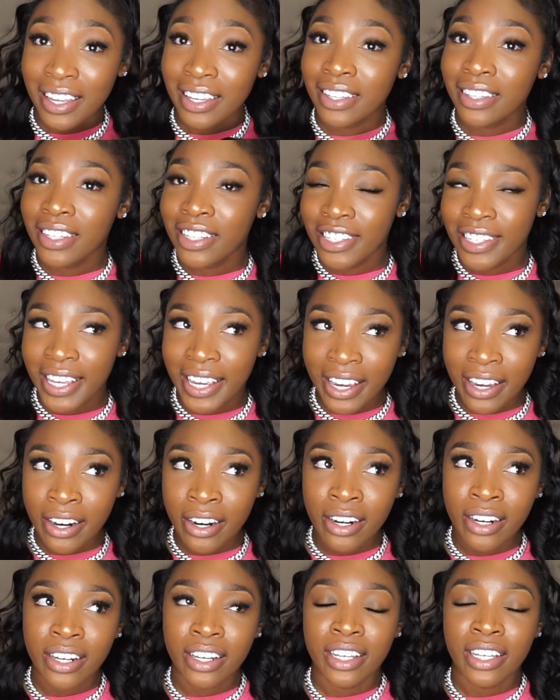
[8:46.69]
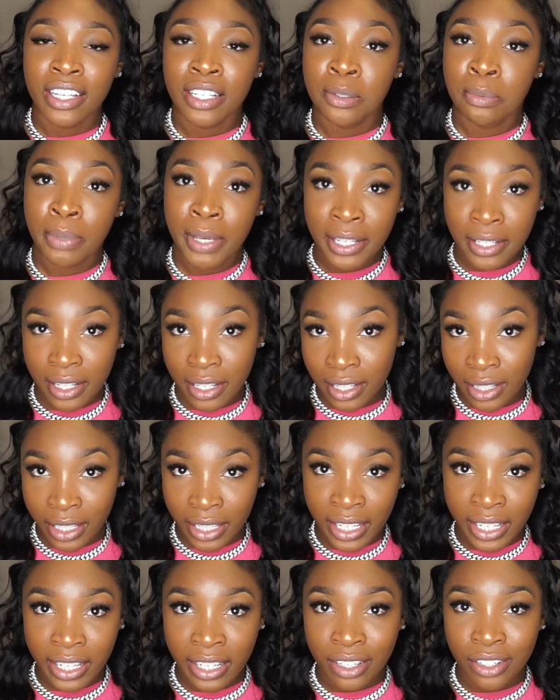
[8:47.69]
this hair is
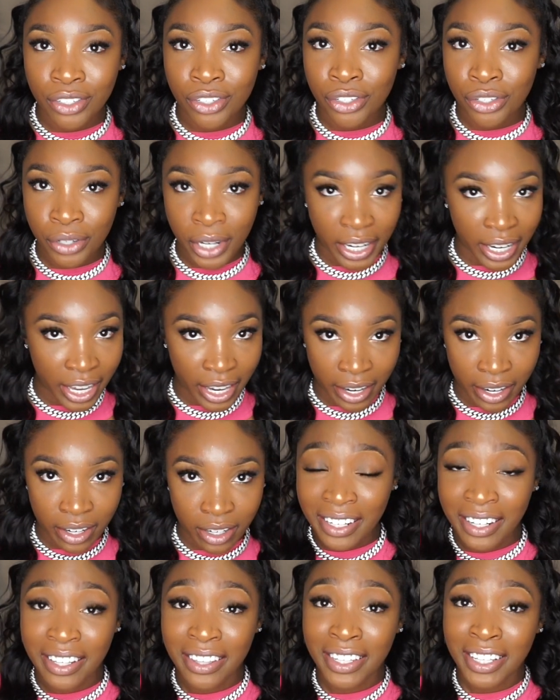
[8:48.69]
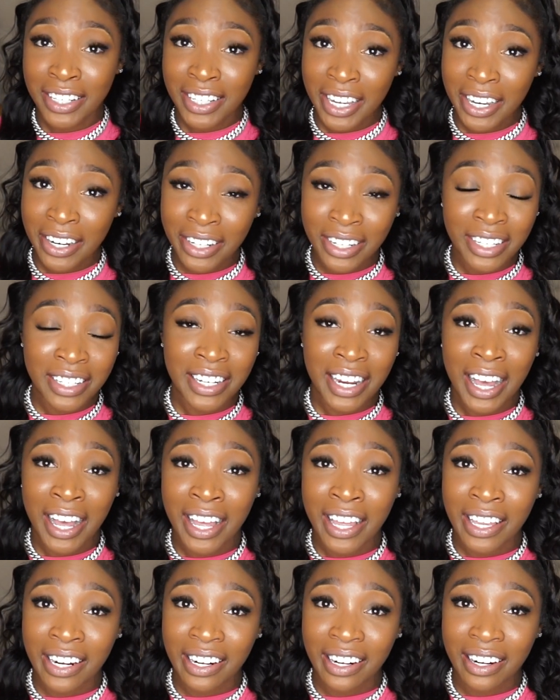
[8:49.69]
basically straight hair. This hair does
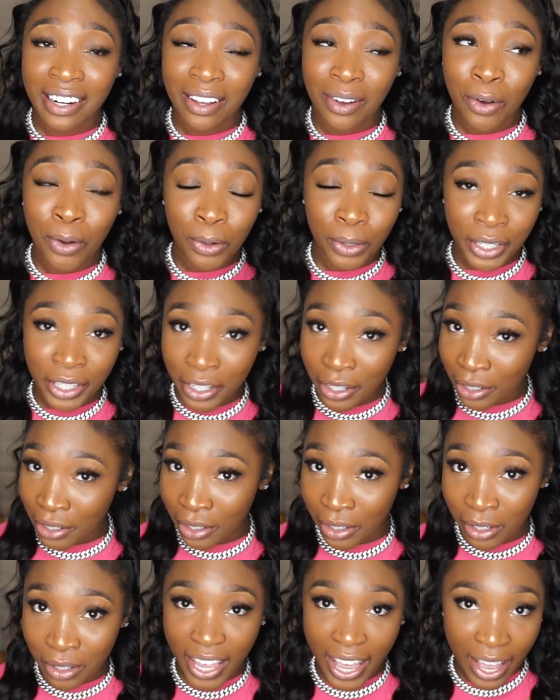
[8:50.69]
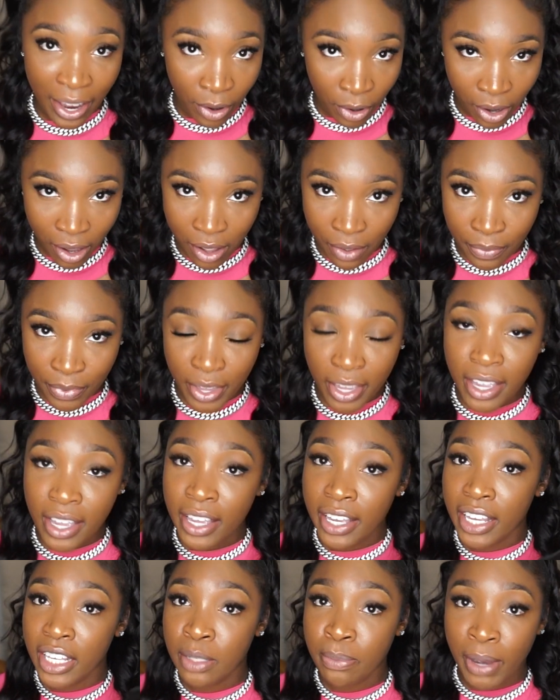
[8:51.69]
not hold a curl at all.
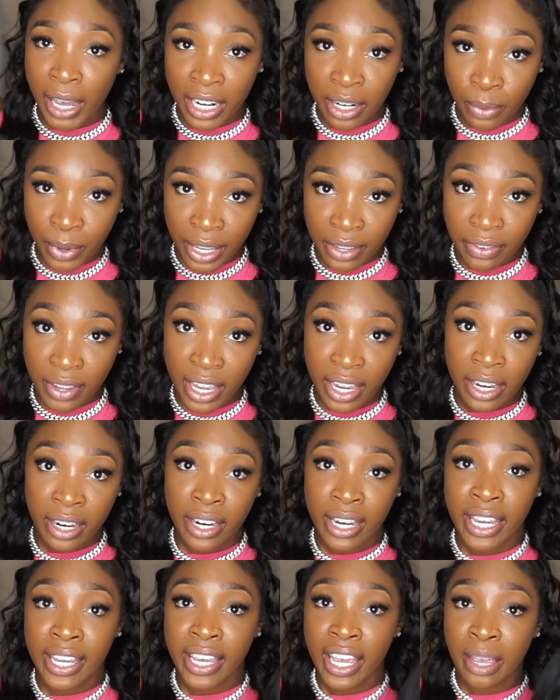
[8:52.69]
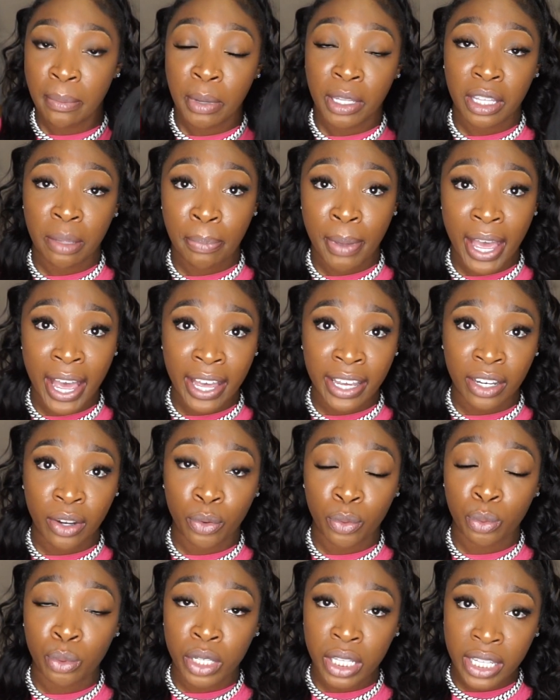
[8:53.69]
It's body wave hair. It came out the pack
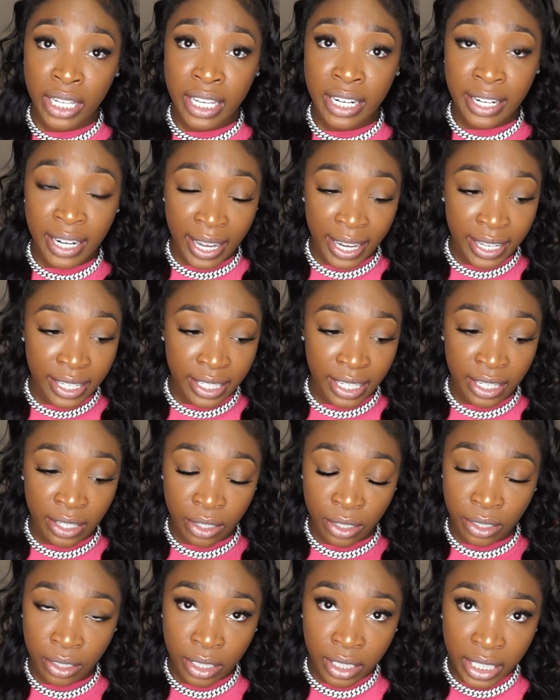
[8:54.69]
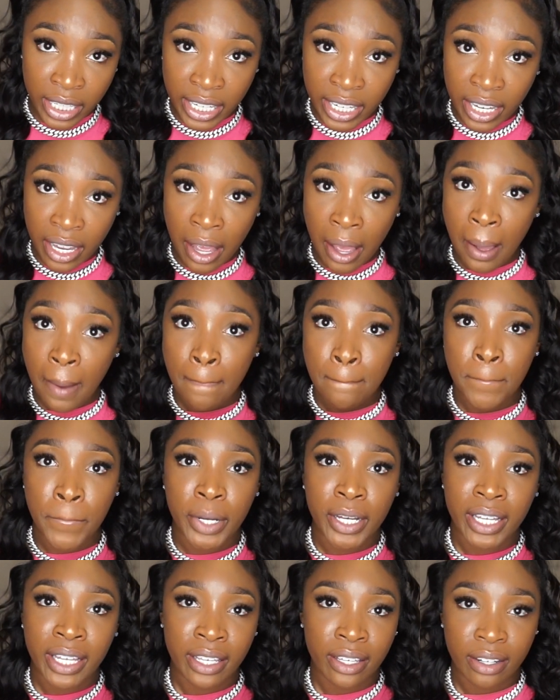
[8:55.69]
really nice and curly,
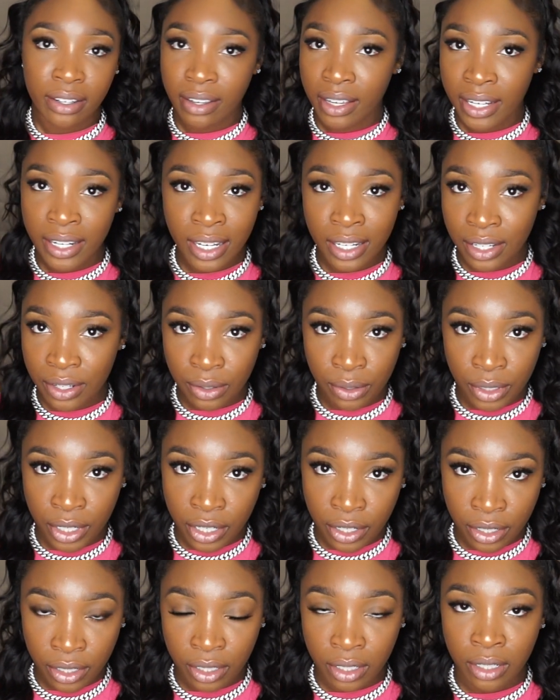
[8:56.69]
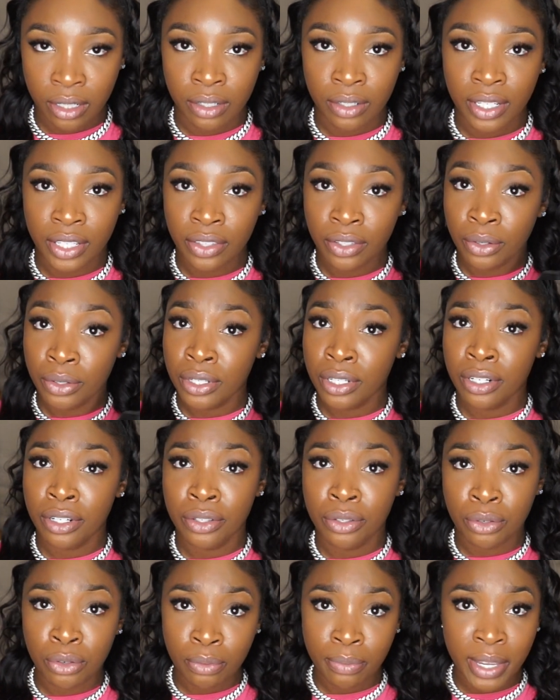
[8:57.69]
but it doesn't hold a curl. Those are the
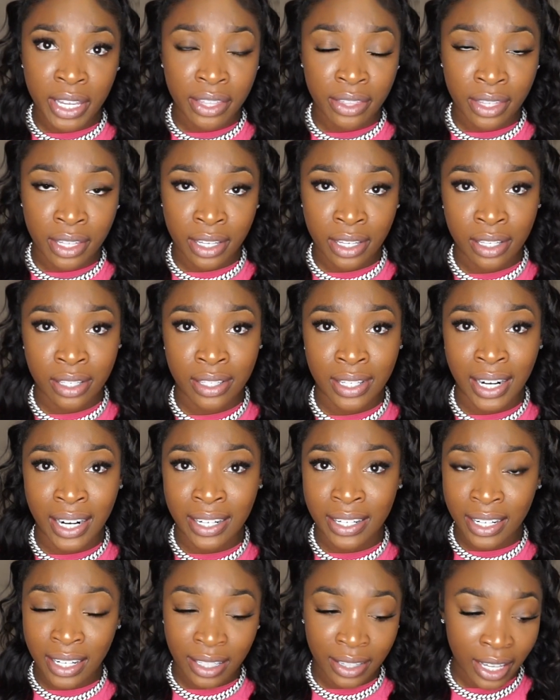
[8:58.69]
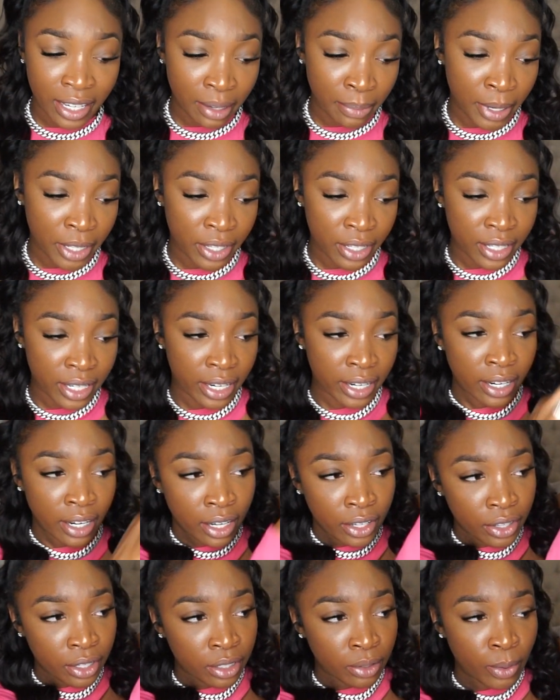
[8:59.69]
2 main things that I didn't like about this hair.
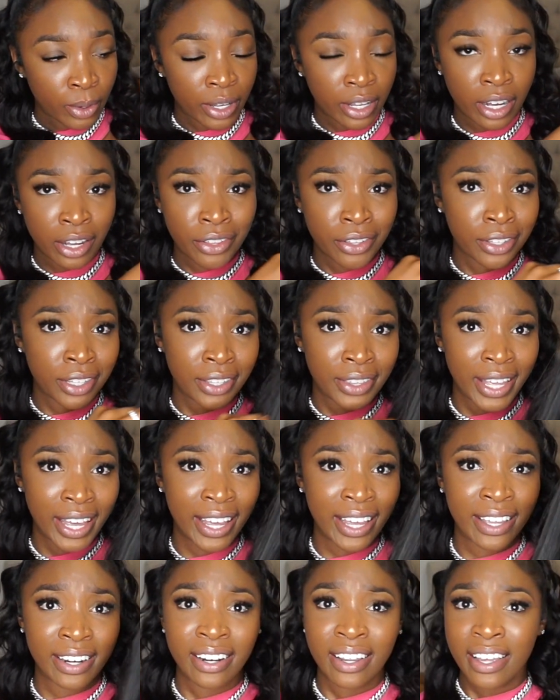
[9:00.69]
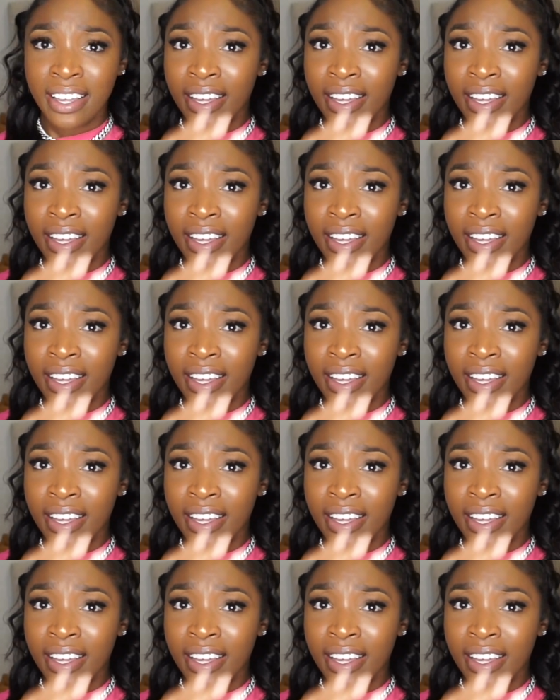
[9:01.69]
Other than that,